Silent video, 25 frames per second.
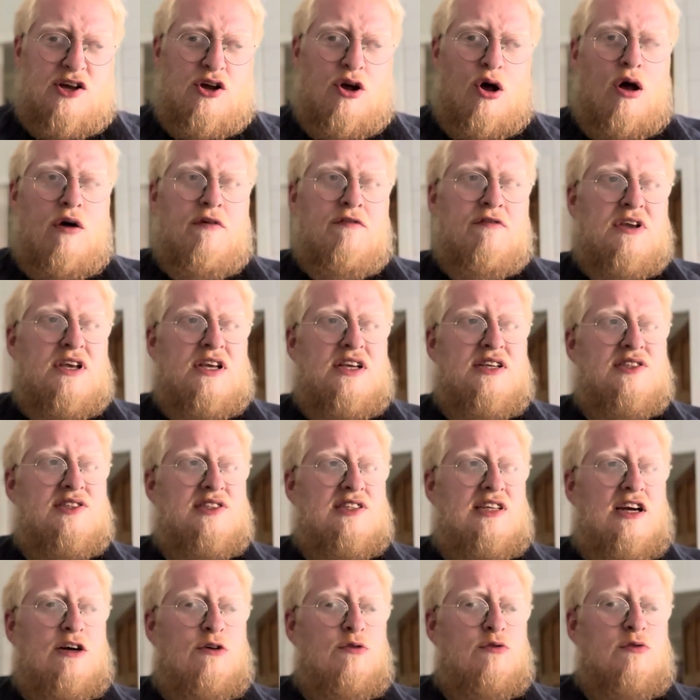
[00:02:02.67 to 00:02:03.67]
coffee
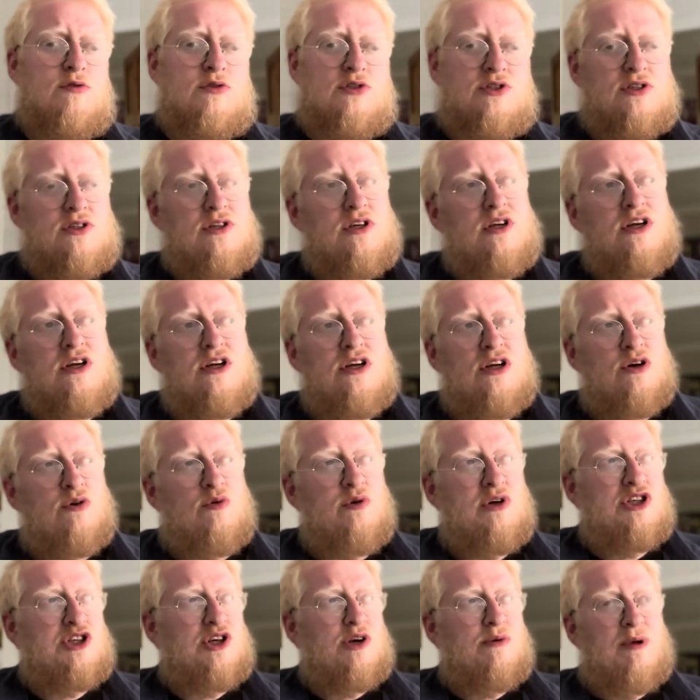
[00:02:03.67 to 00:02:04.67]
stout,
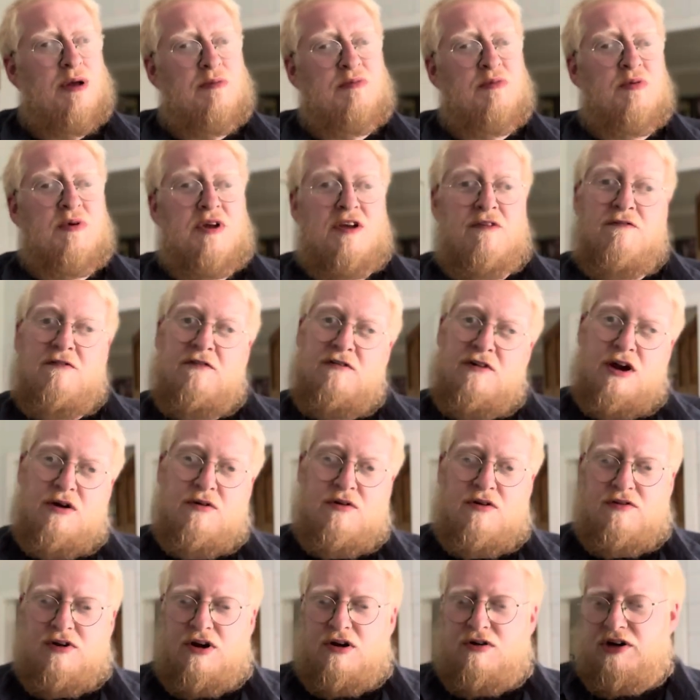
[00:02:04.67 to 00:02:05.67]
which I remember being
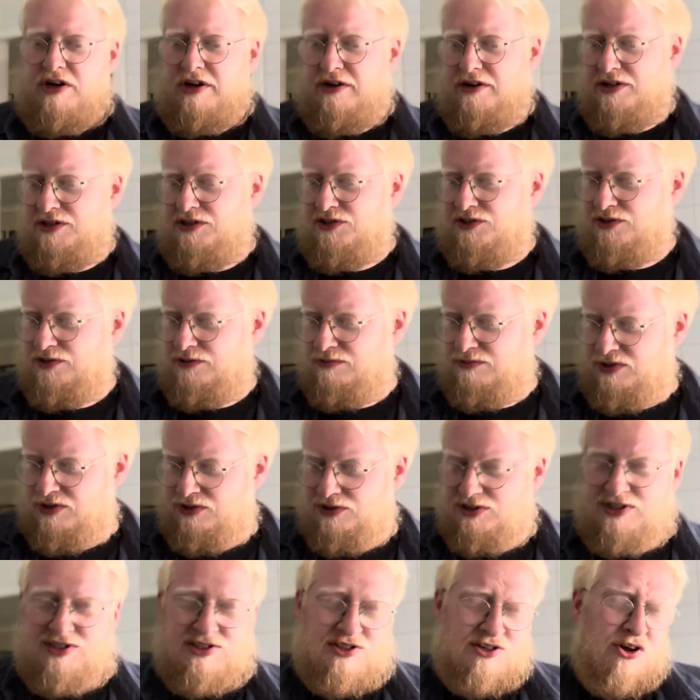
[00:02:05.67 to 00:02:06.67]
very, very nice.
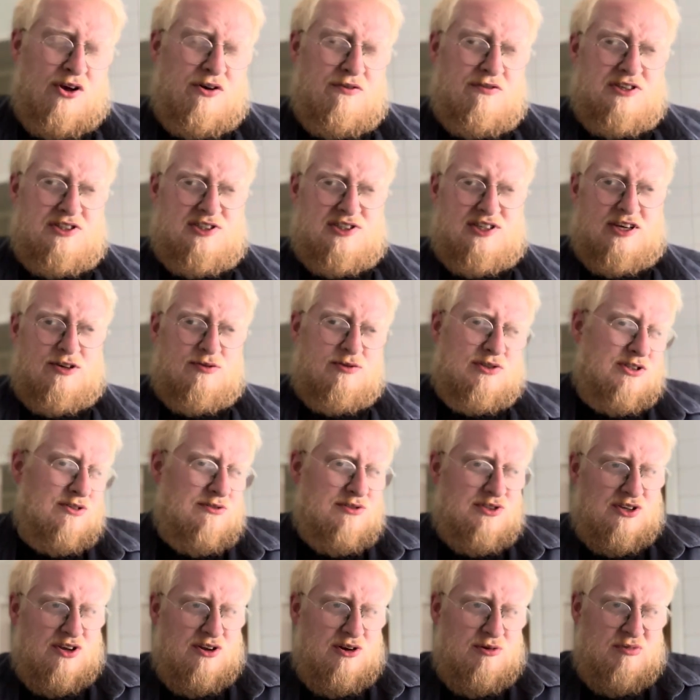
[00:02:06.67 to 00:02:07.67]
Because it's a coffee stout, so
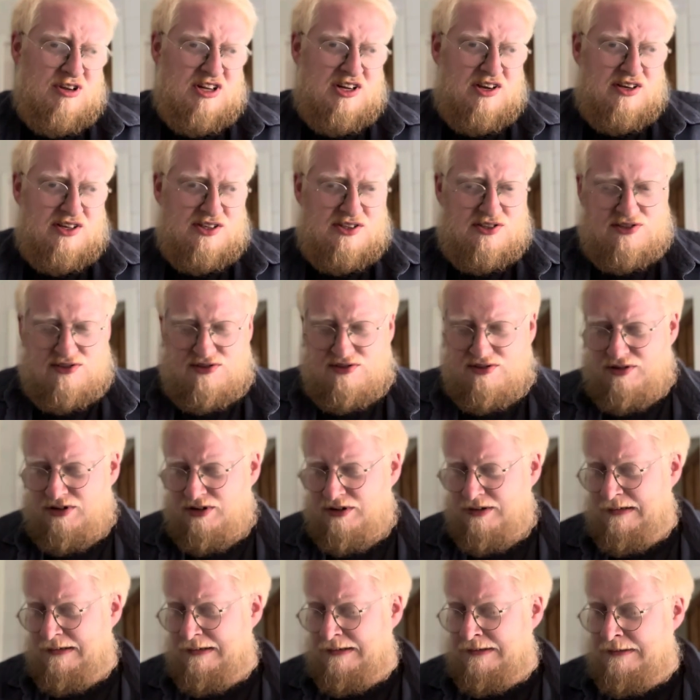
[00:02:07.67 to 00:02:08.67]
it's going to be
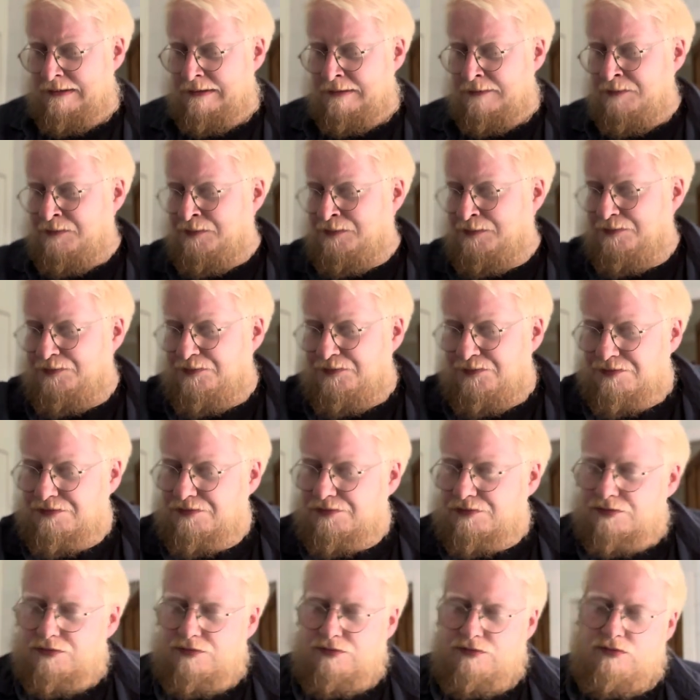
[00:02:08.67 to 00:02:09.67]
nice.
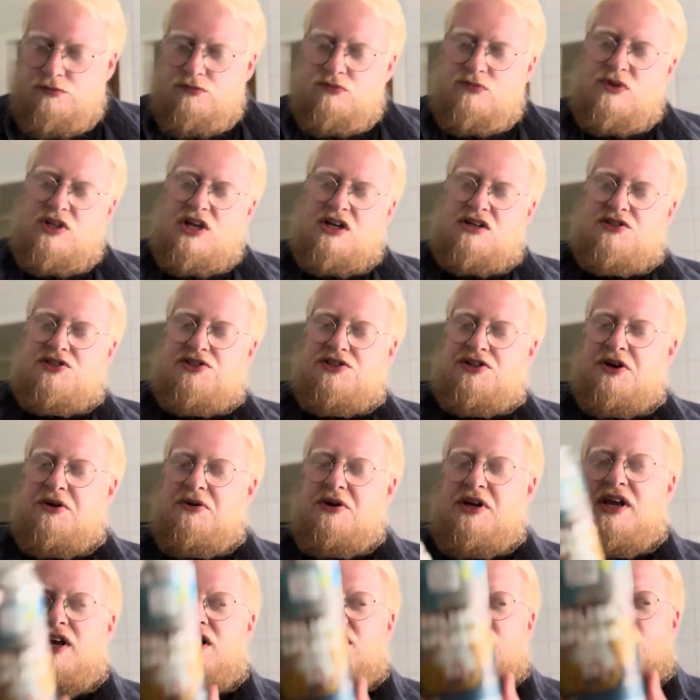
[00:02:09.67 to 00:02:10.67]
So
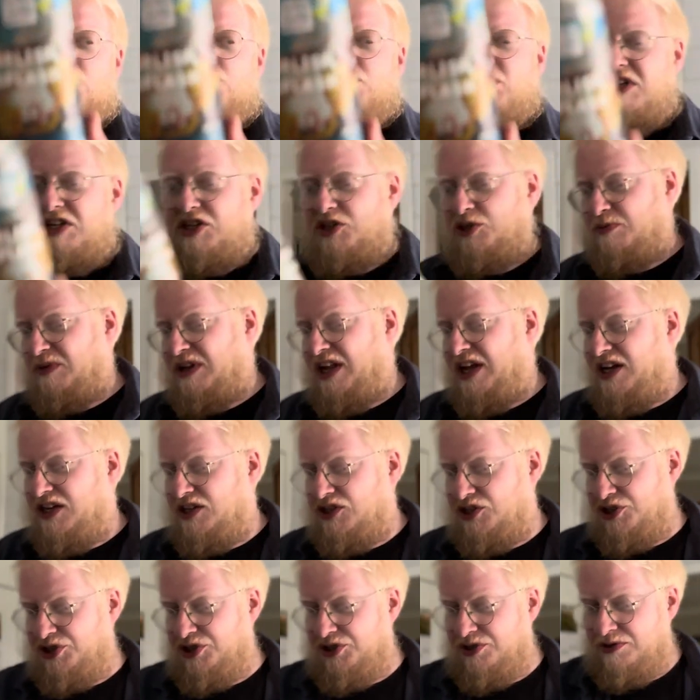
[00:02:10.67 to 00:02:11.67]
yeah, Splish
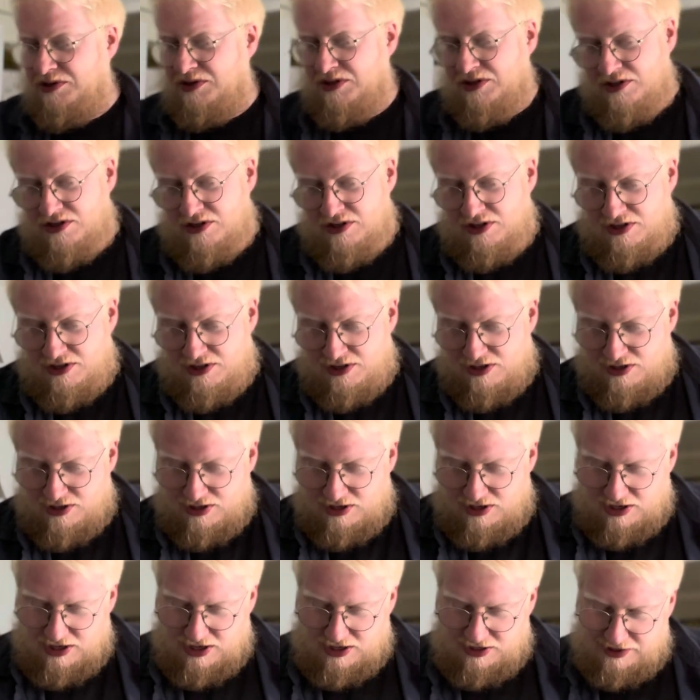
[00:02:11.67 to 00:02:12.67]
Splash.
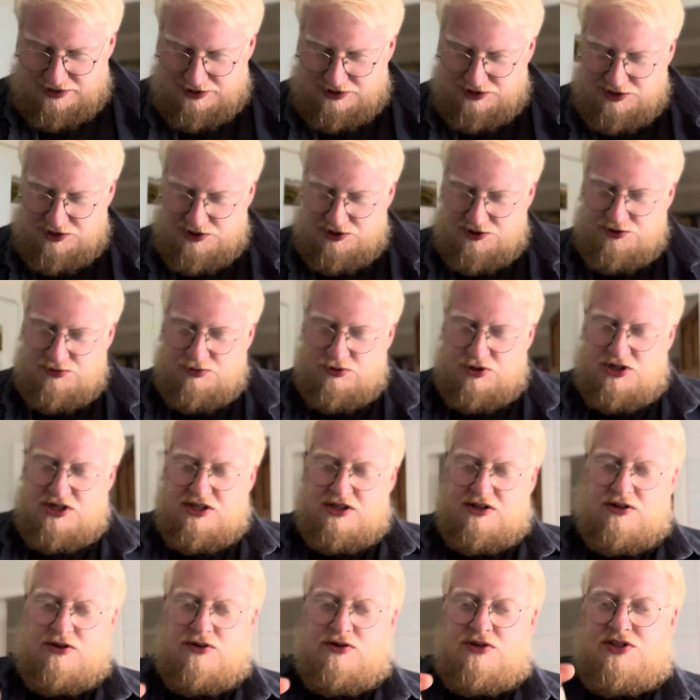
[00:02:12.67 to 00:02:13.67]
And this is what
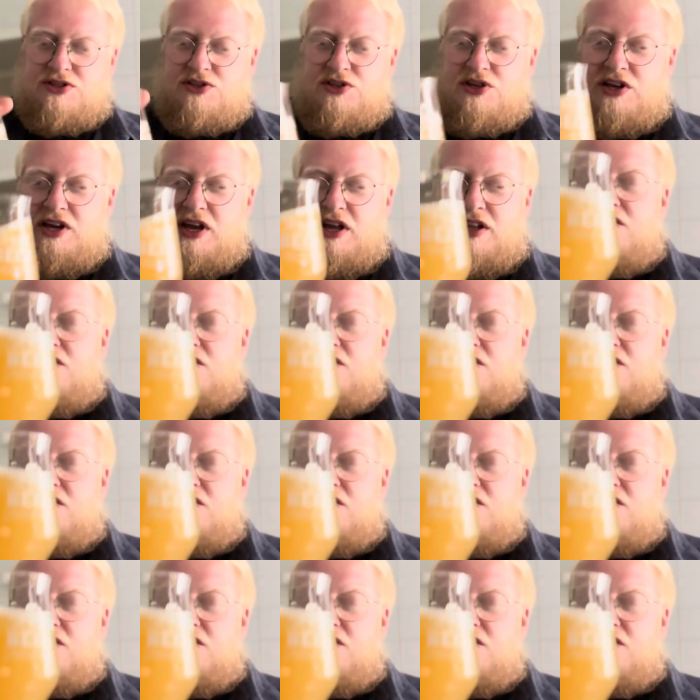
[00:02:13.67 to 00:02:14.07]
it looks like. I